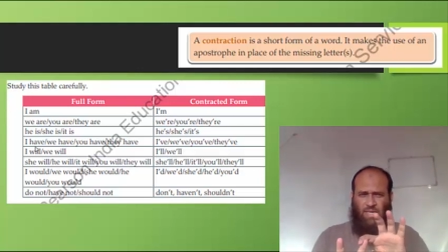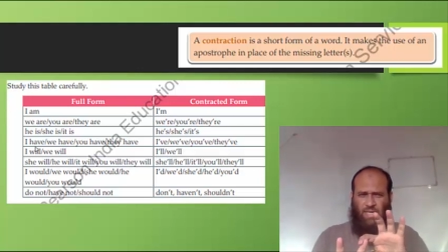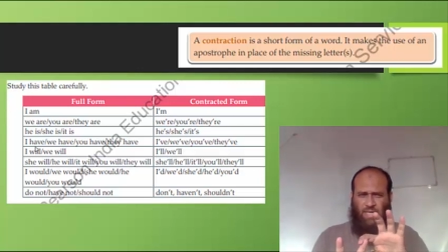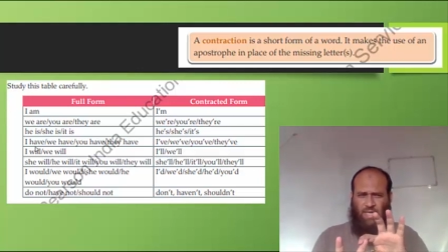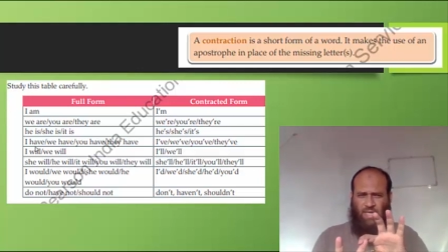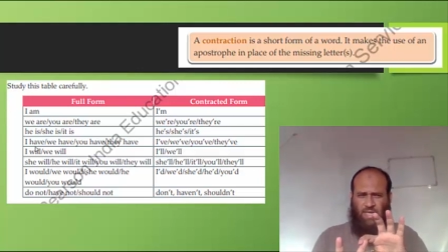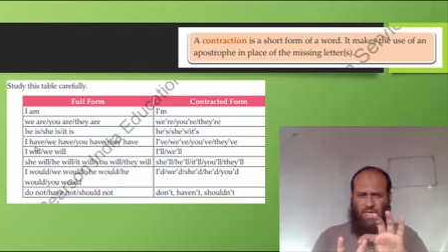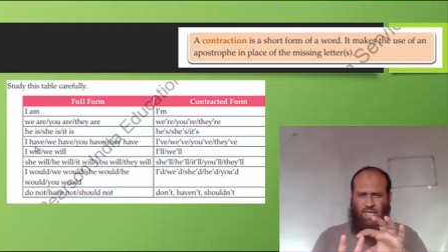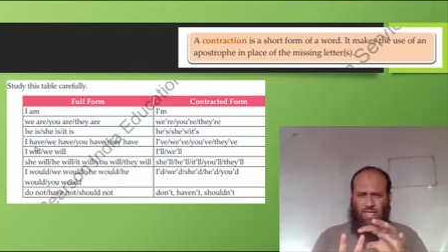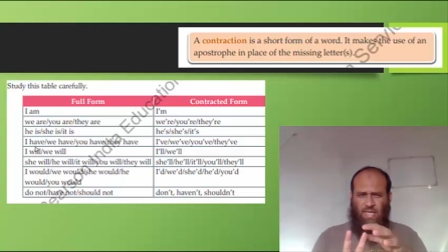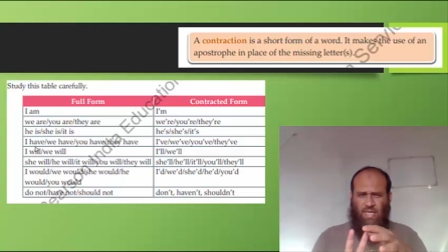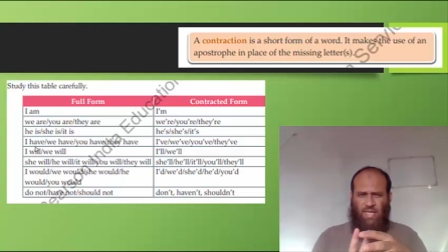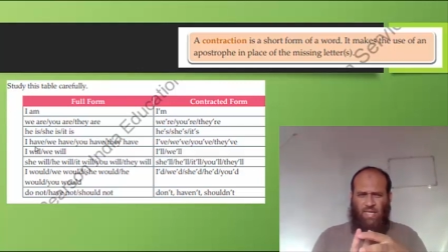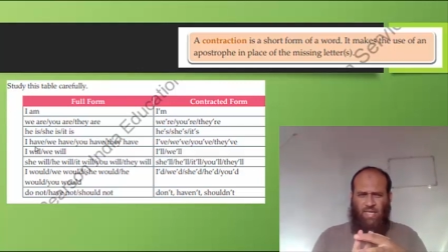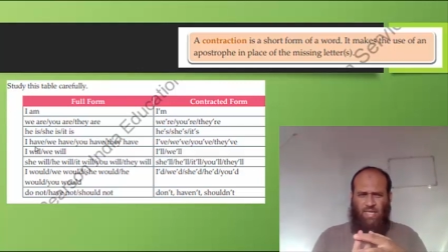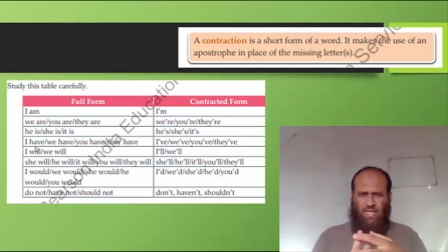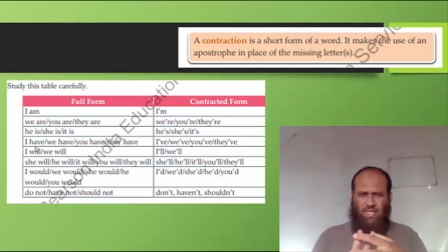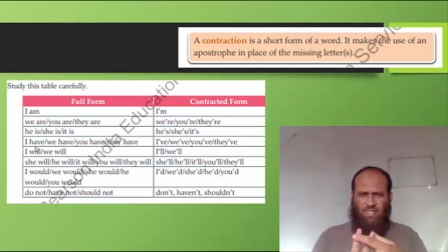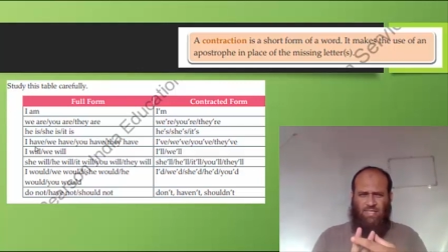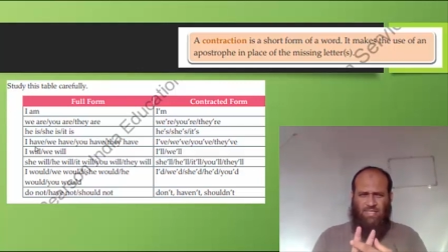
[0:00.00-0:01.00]
he
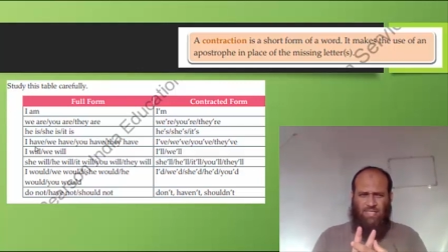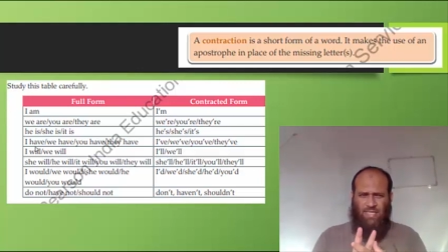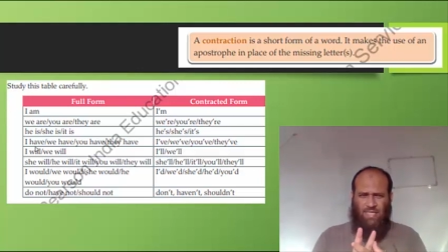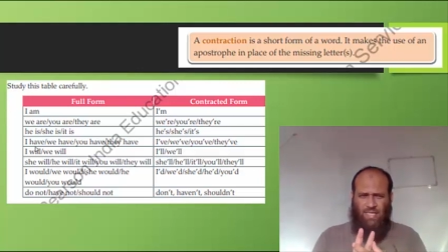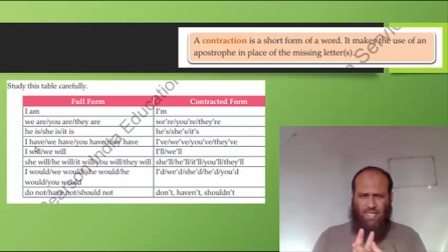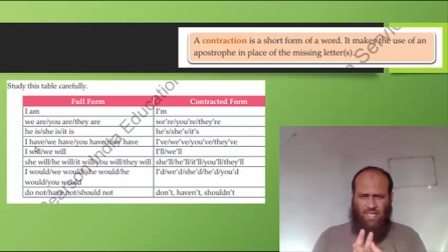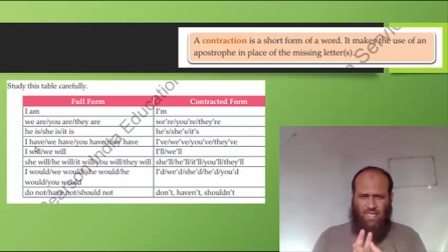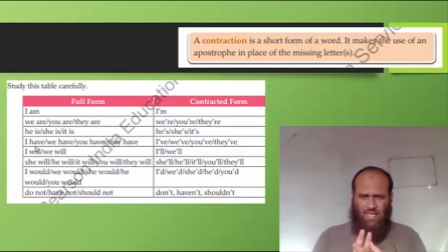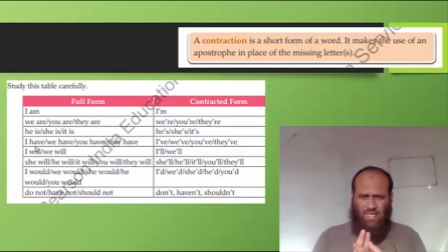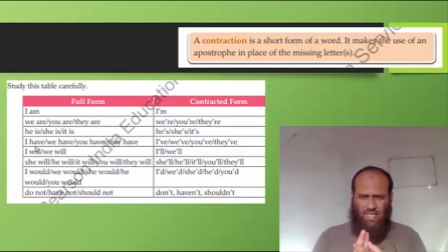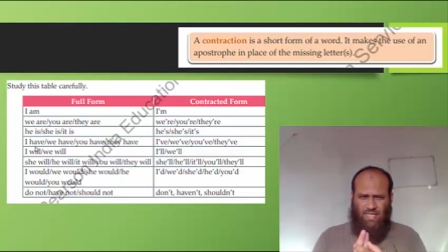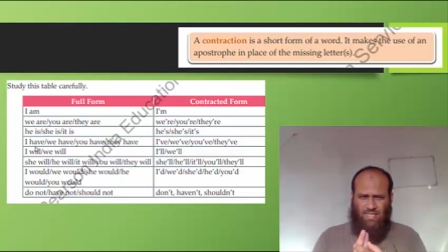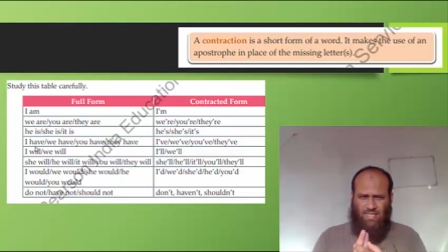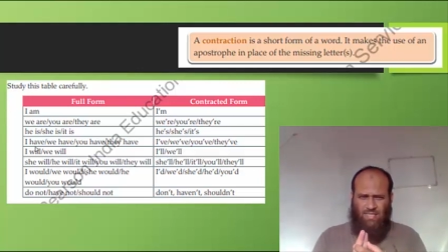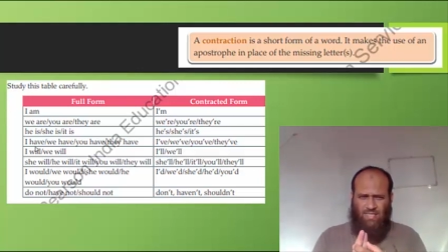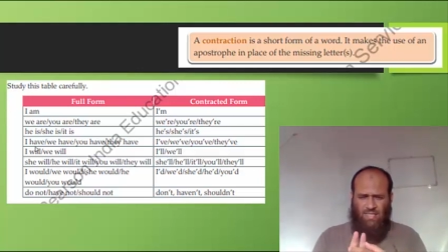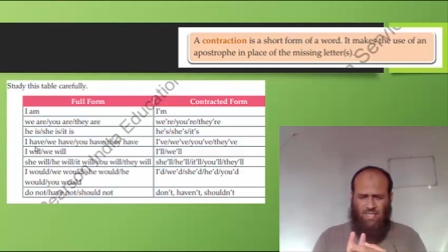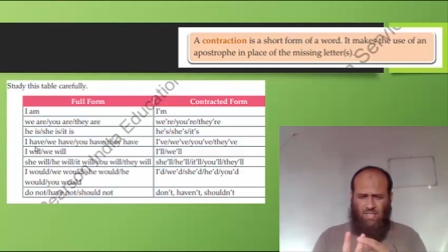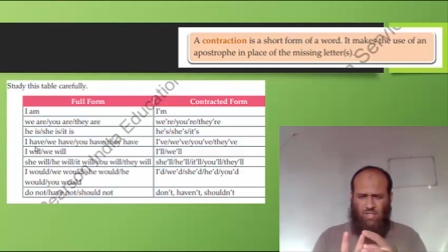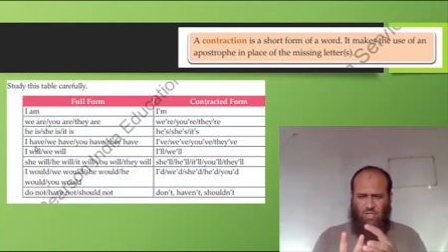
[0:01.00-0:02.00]
is,
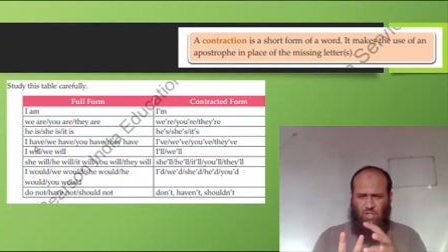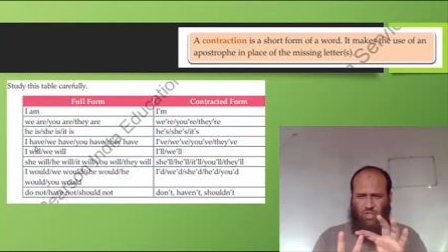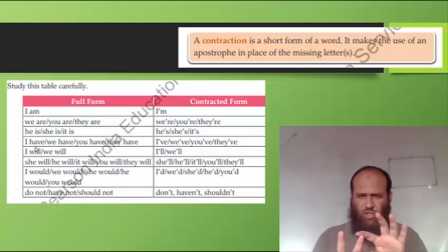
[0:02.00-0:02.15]
he's,